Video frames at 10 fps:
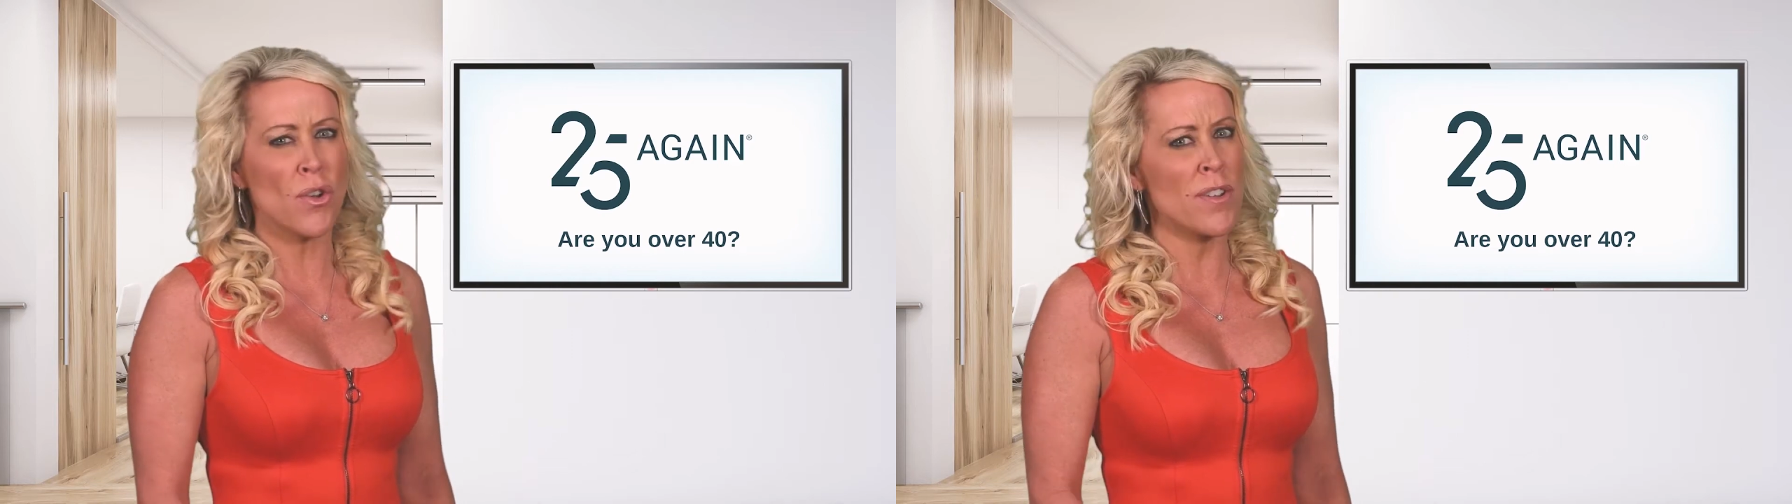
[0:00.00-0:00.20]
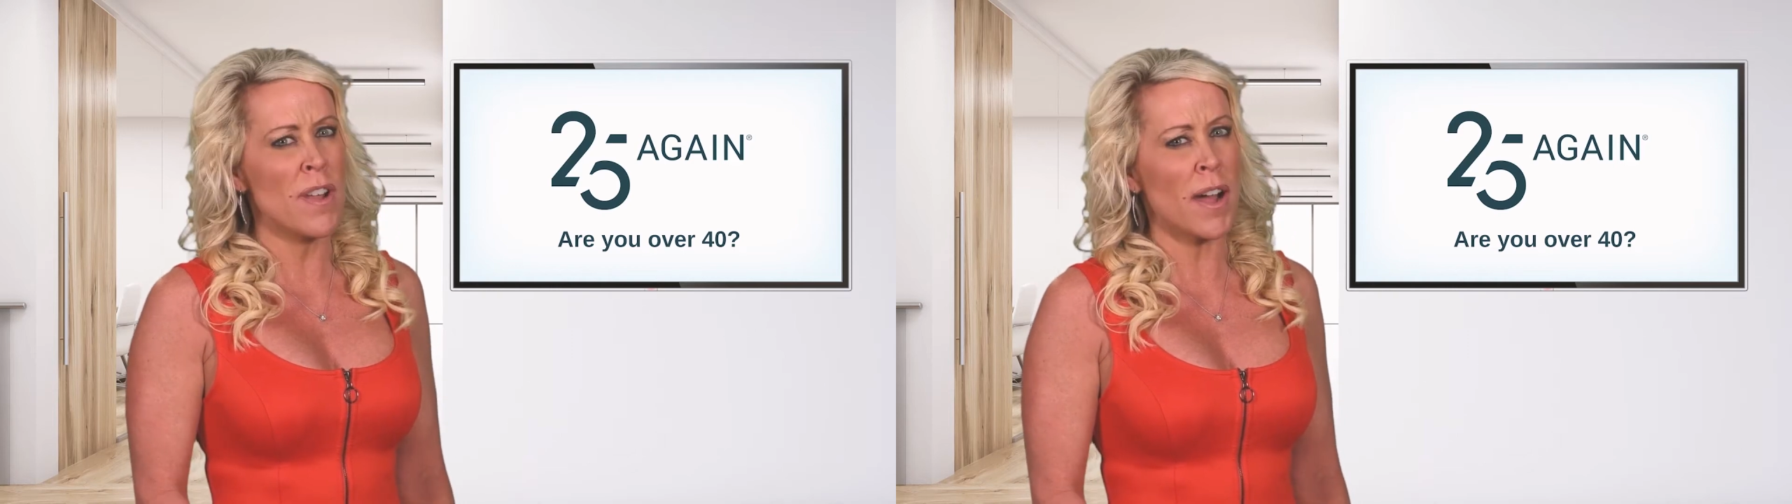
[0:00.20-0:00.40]

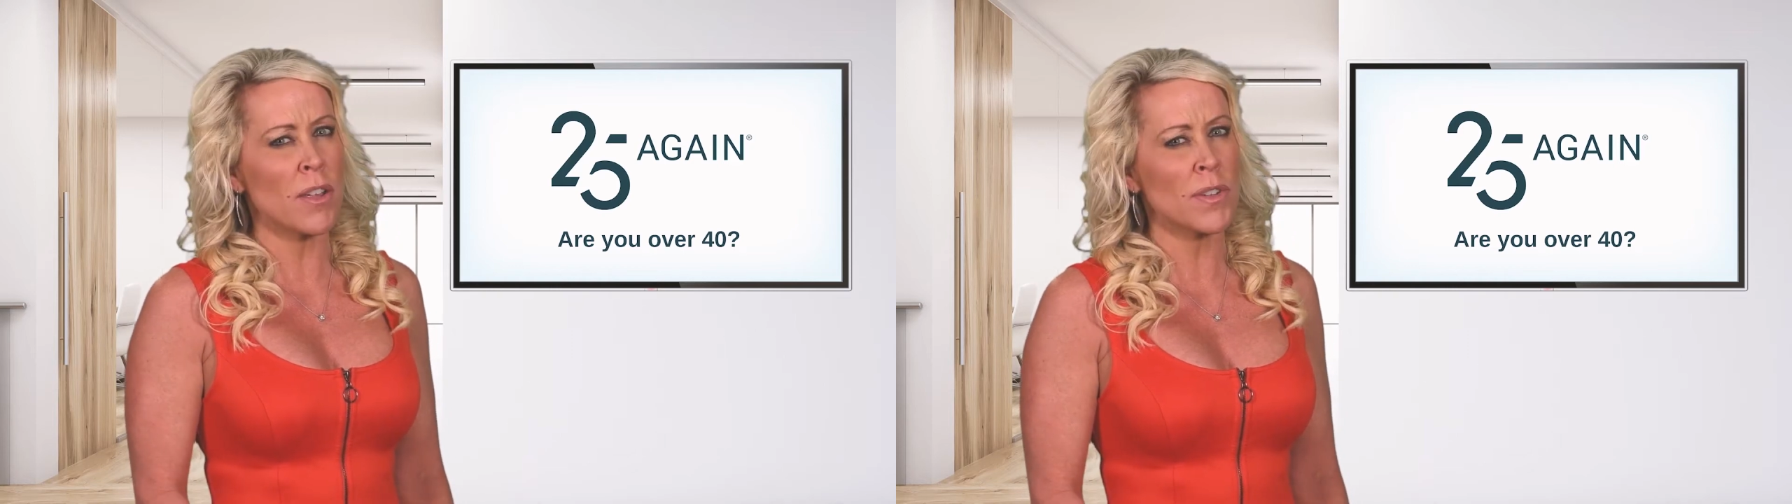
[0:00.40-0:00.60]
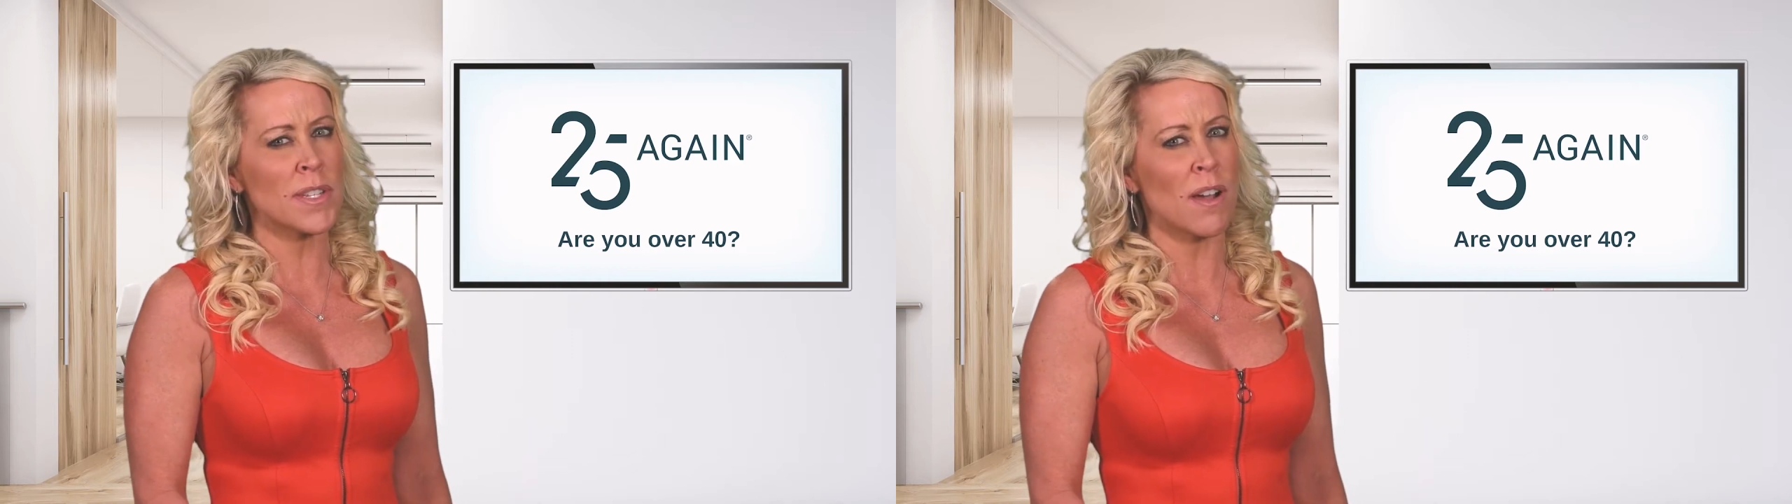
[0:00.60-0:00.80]
you're
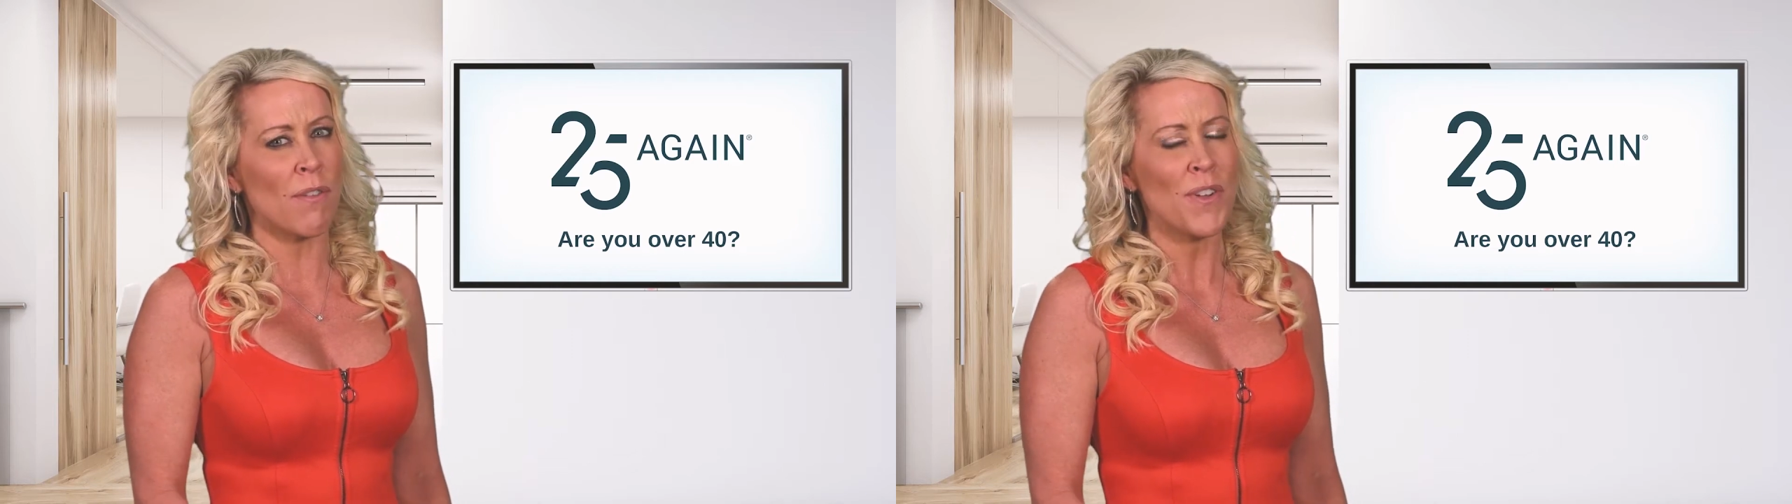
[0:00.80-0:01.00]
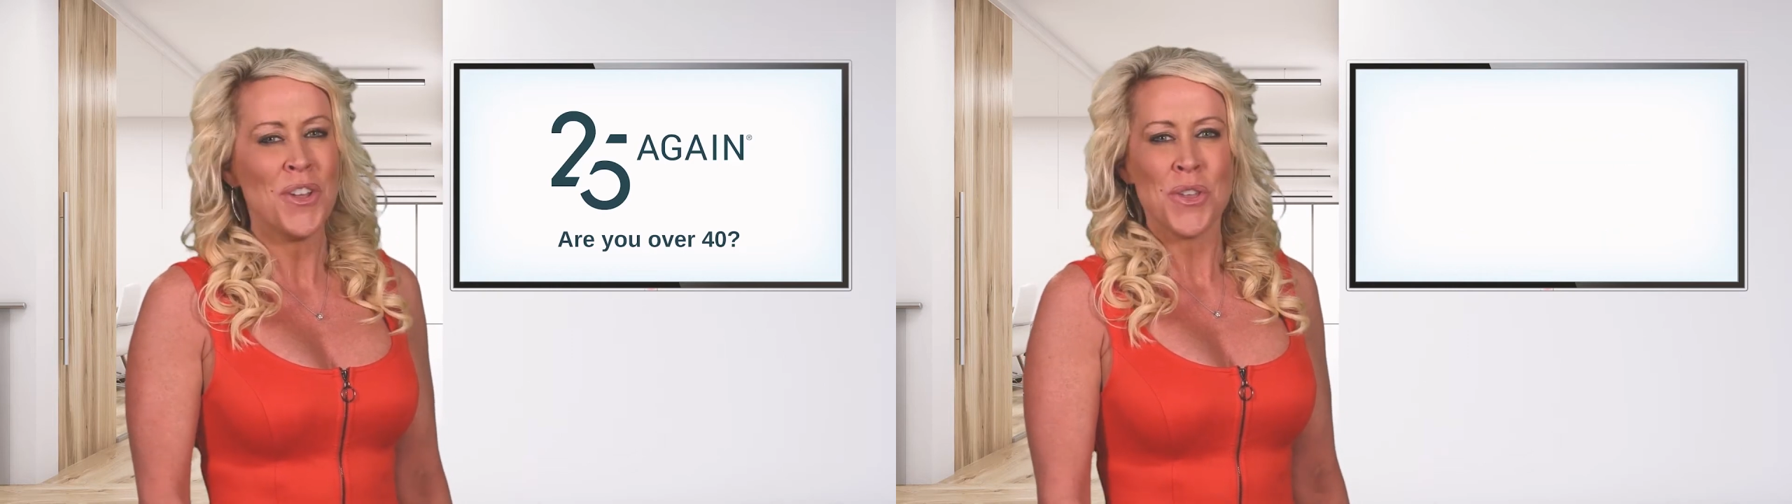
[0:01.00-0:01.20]
not
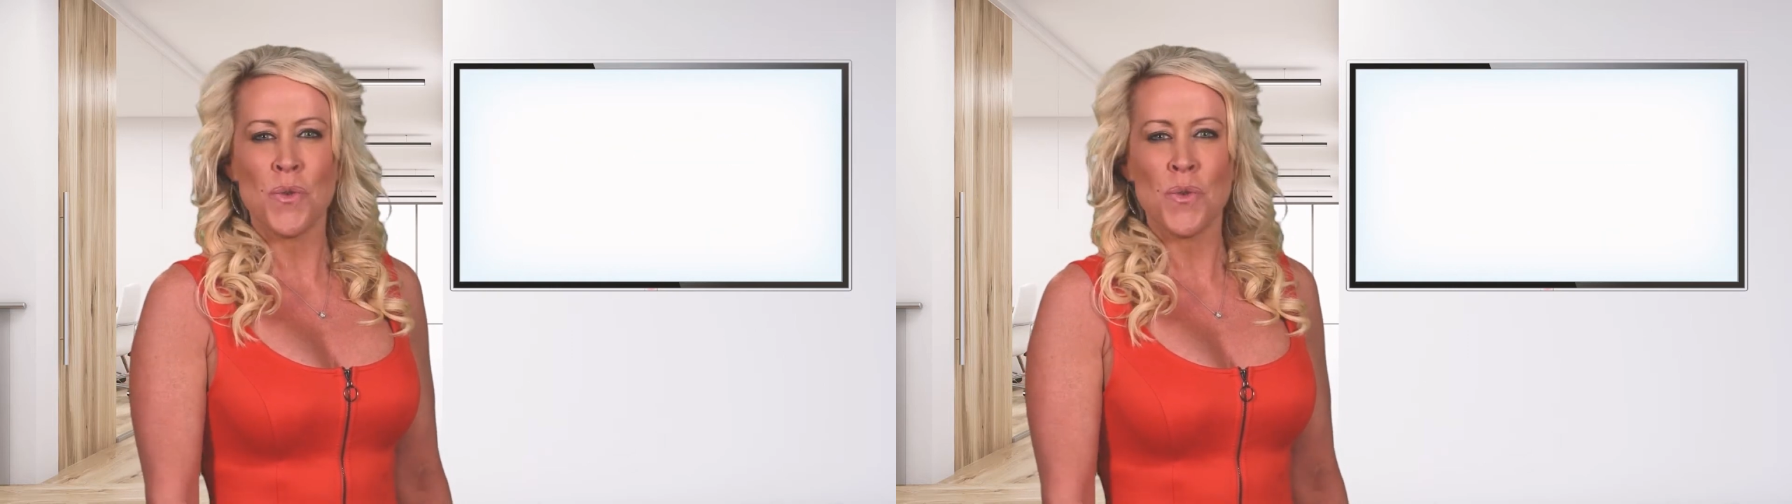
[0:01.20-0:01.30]
yourself.